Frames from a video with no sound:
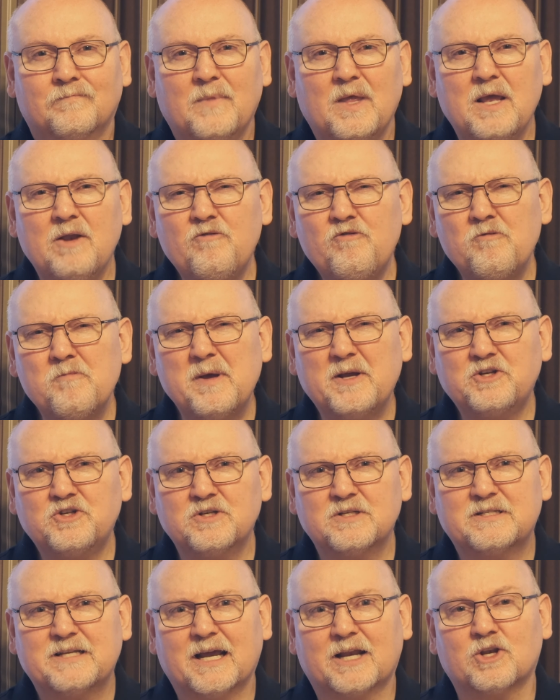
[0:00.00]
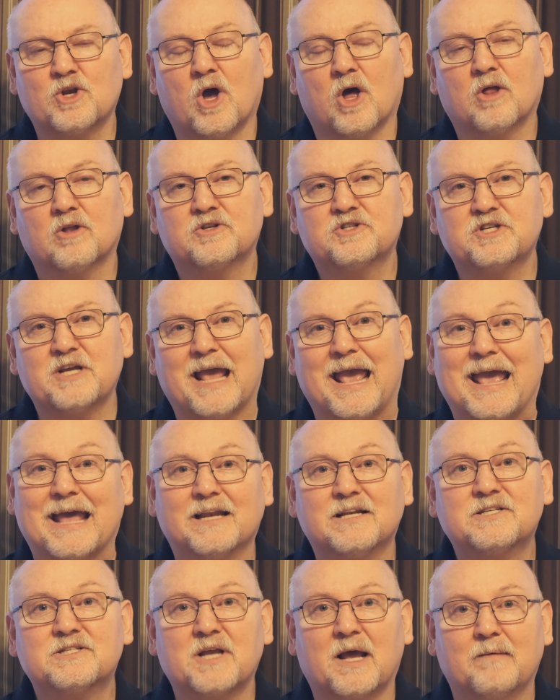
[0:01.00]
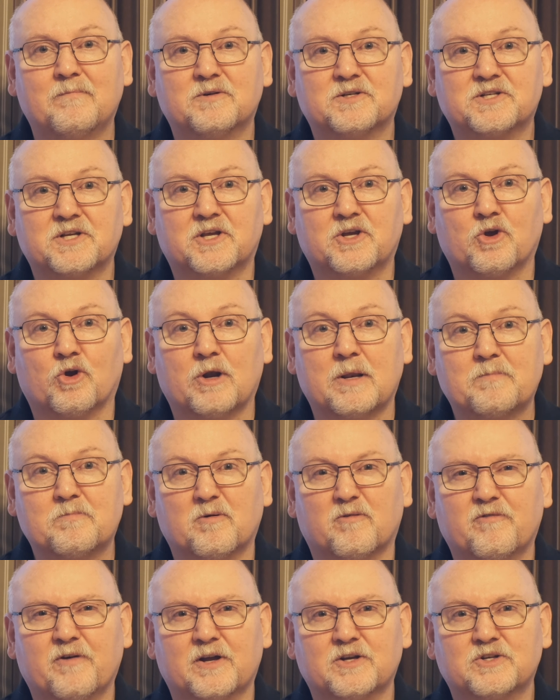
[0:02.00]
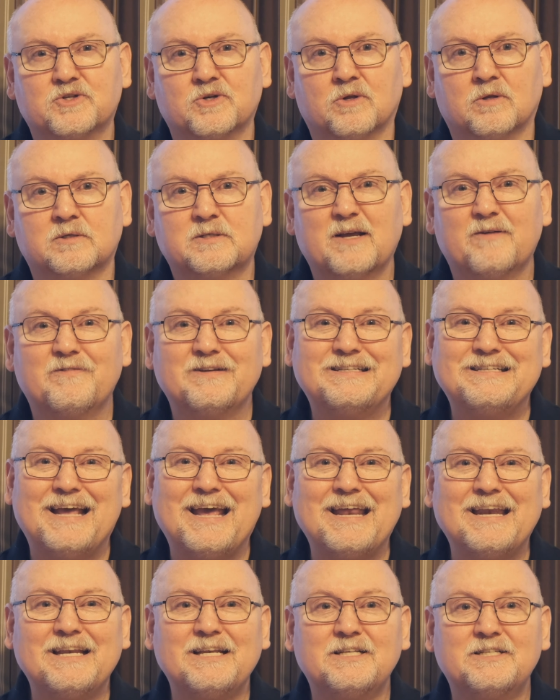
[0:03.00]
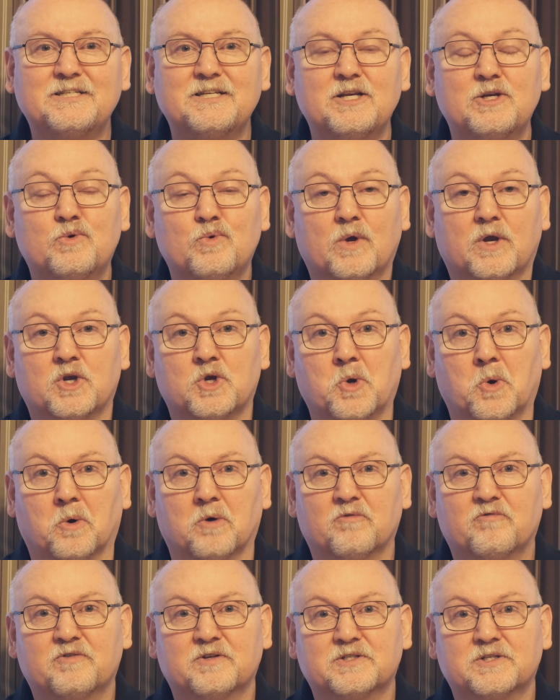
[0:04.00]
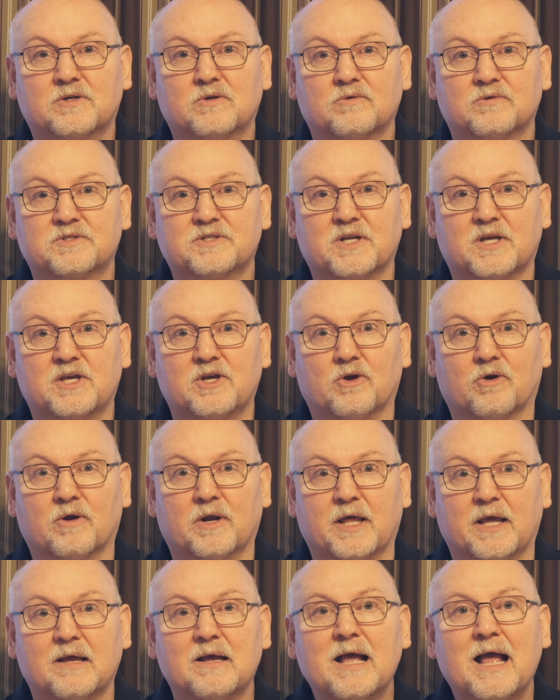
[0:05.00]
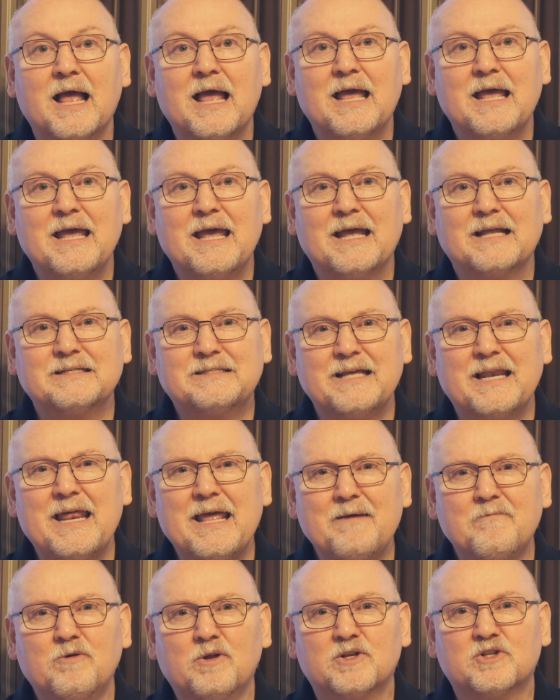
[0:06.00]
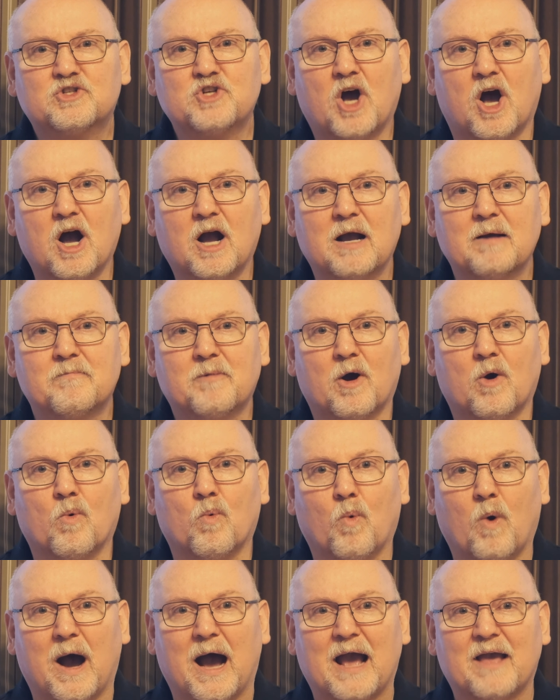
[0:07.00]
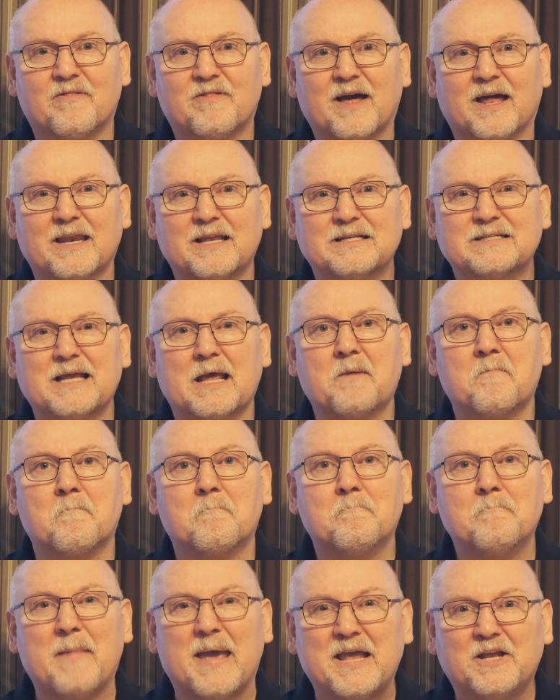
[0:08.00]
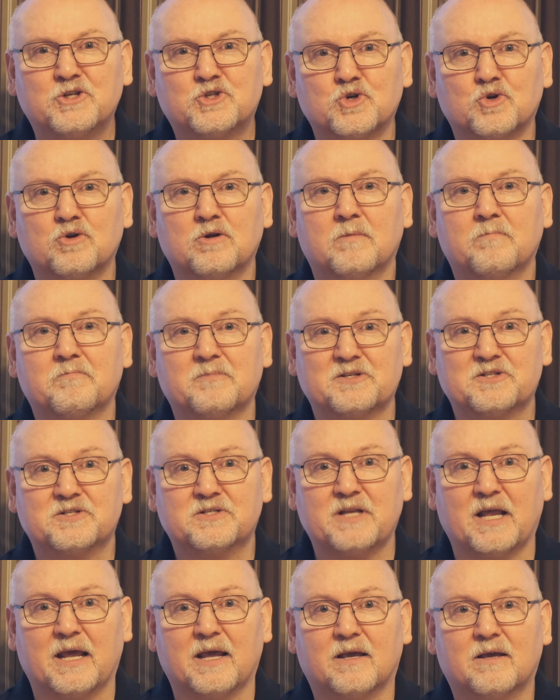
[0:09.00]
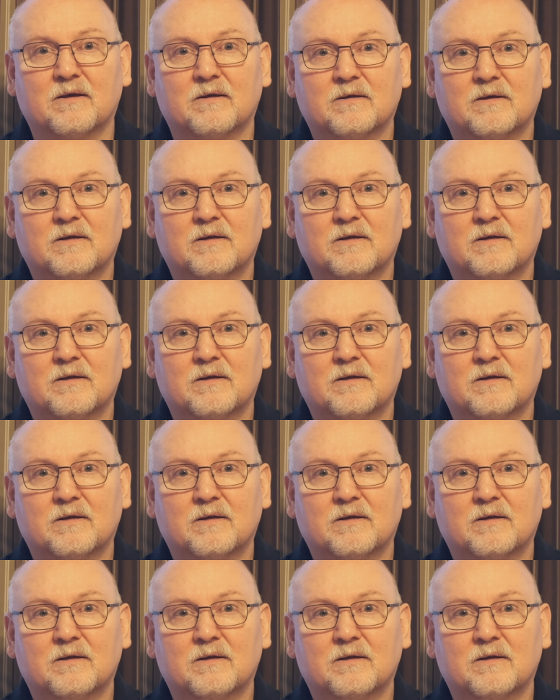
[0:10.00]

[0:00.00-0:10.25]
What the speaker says: Information technology and cybersecurity professionals have a tendency to ignore physical security, and today I'm going to talk about why that is a major mistake.